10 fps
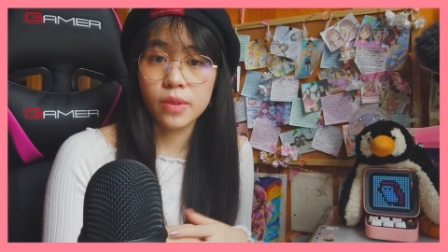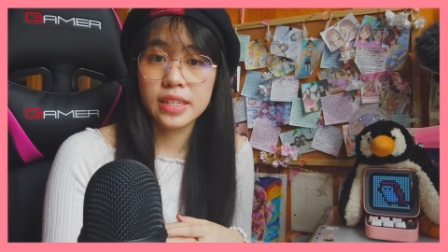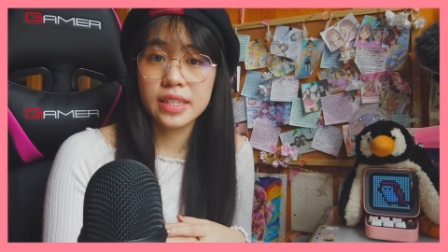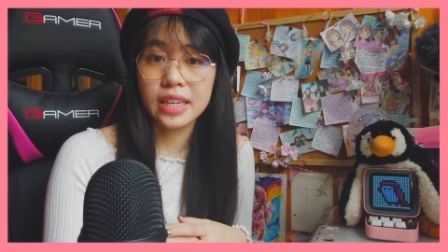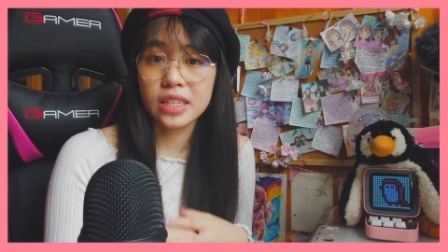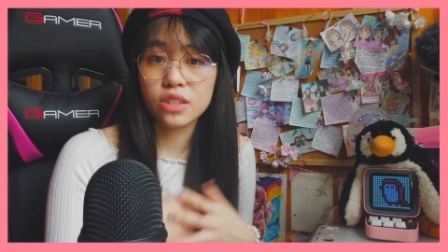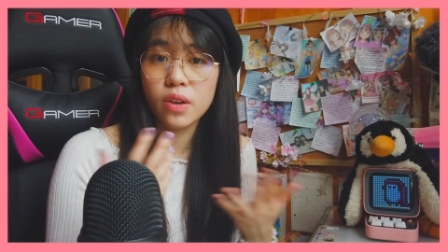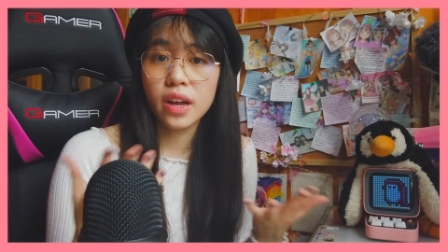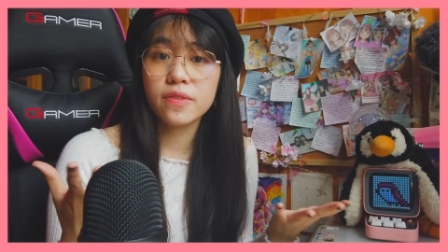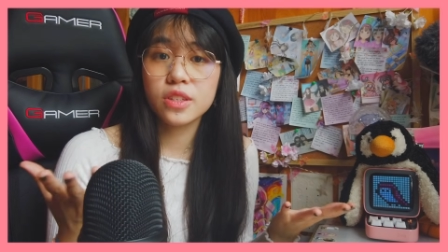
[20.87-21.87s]
which is
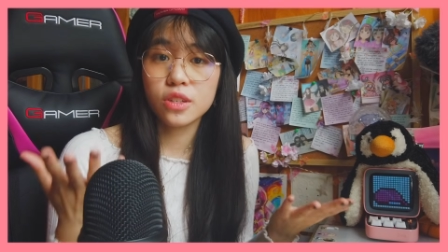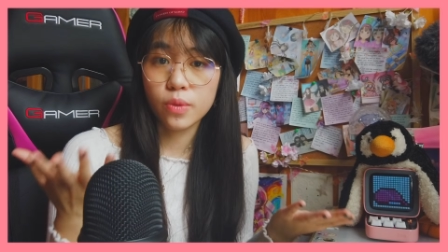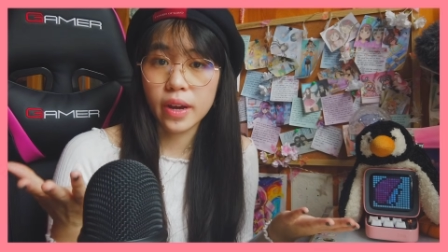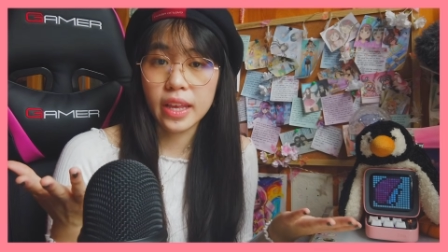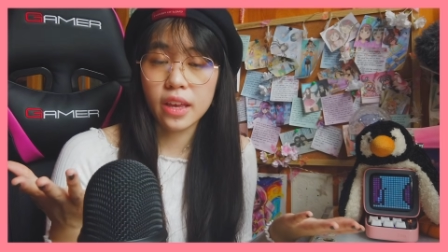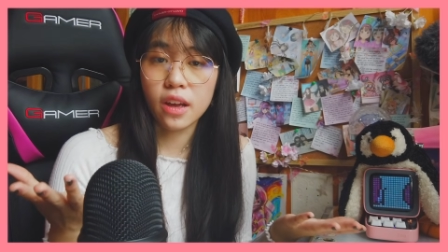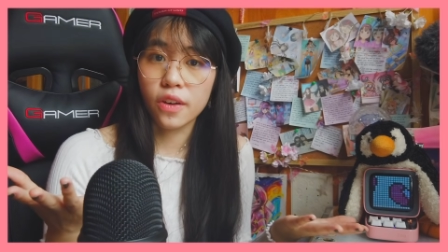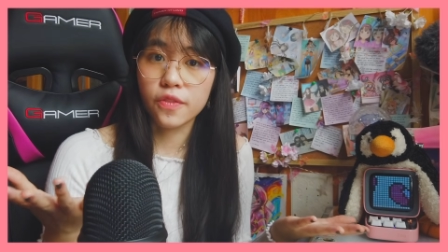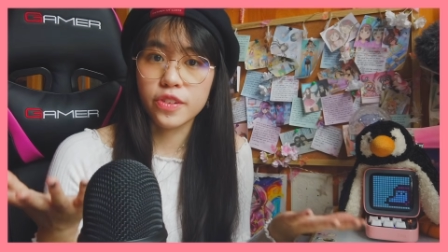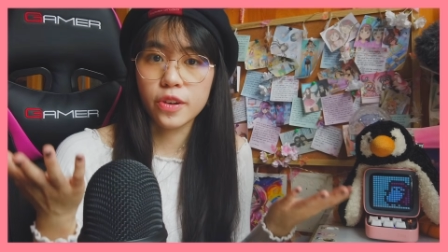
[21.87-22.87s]
12 to 20
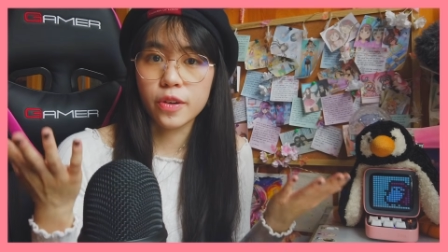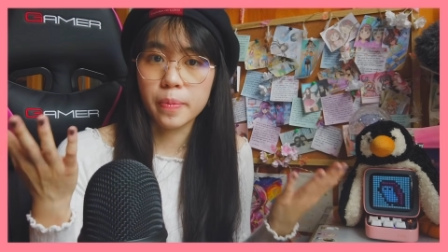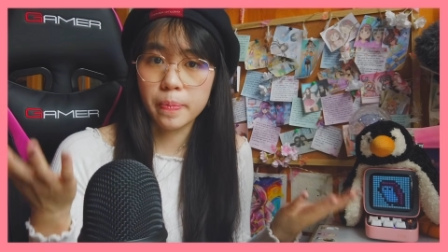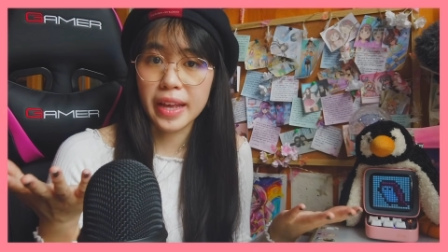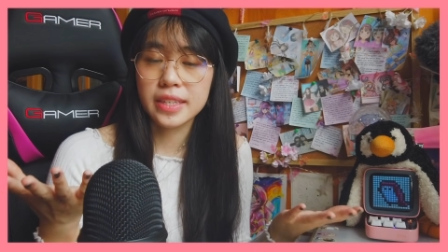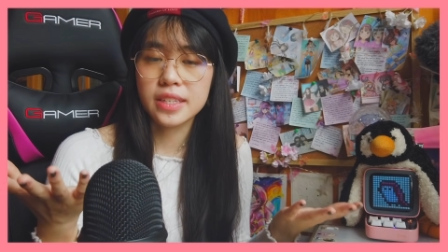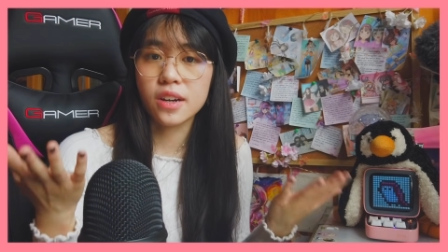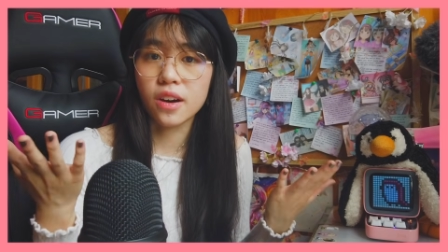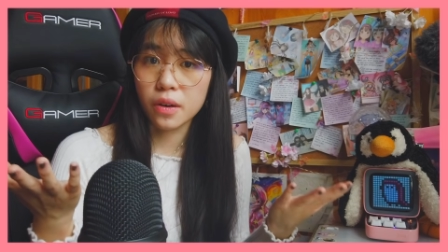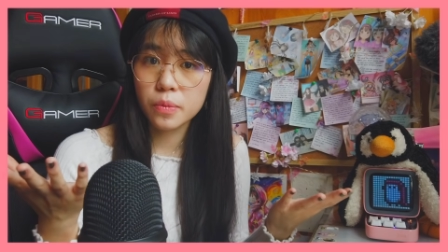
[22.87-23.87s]
of your best
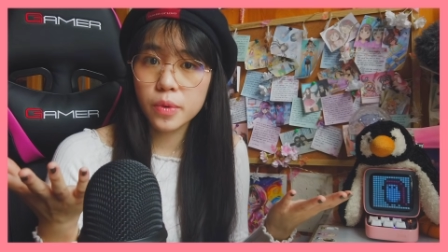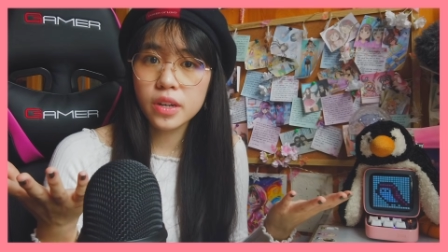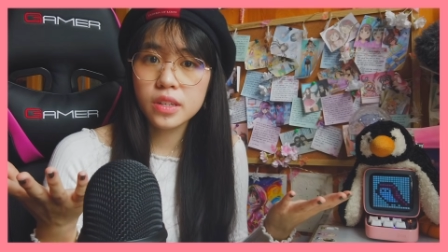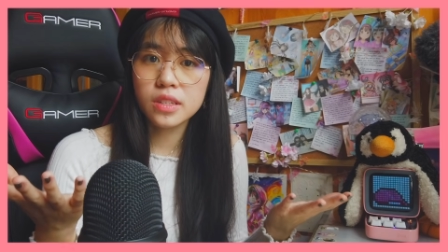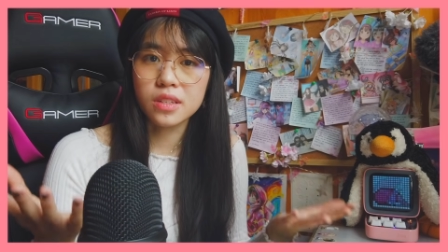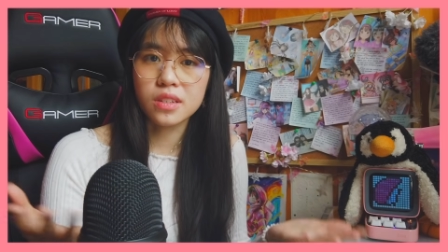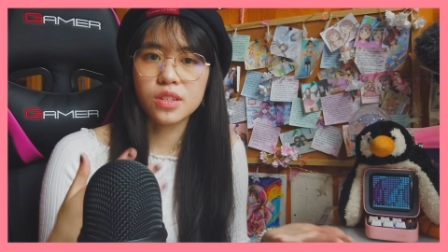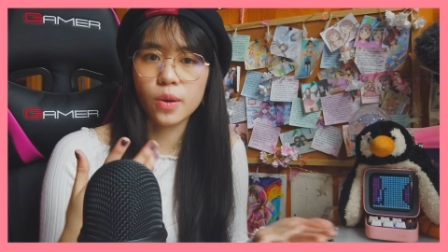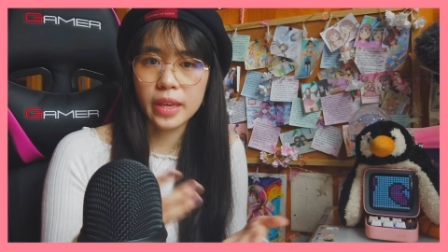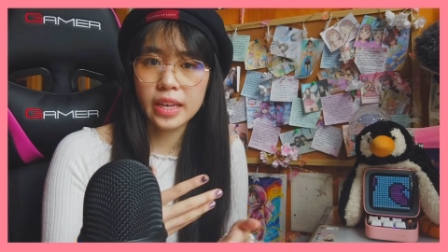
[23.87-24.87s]
artworks to
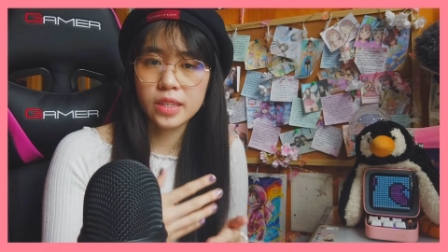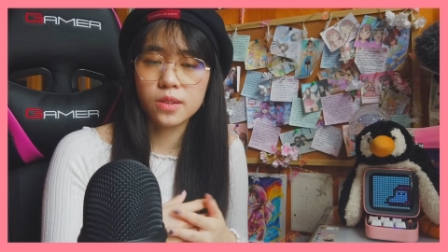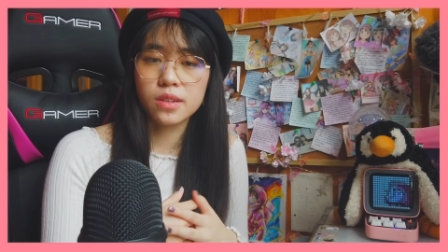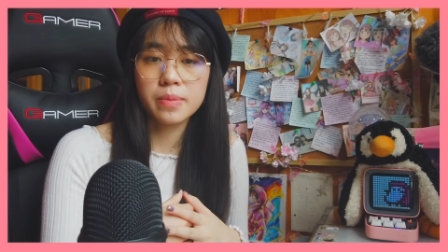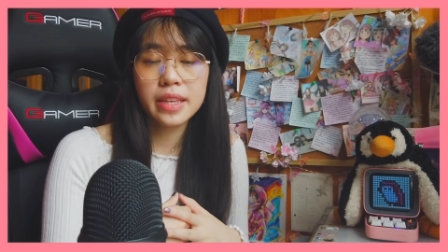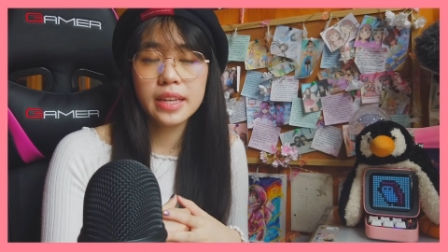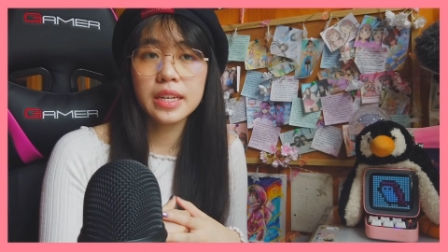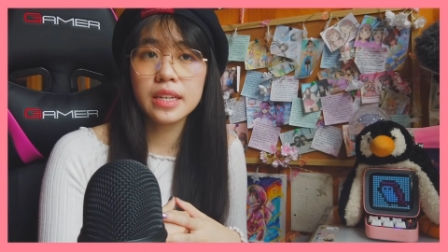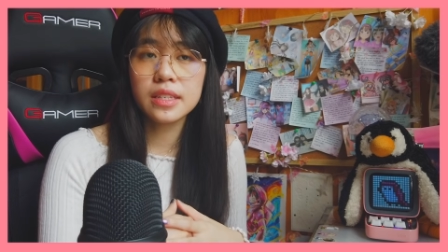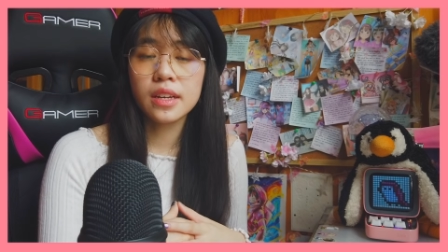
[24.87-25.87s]
showcase your
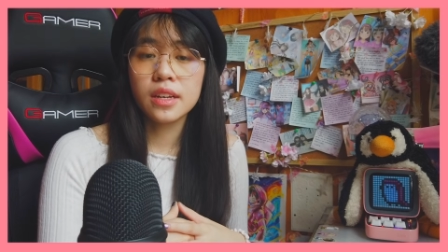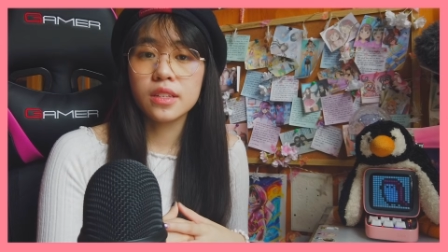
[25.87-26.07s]
abilities.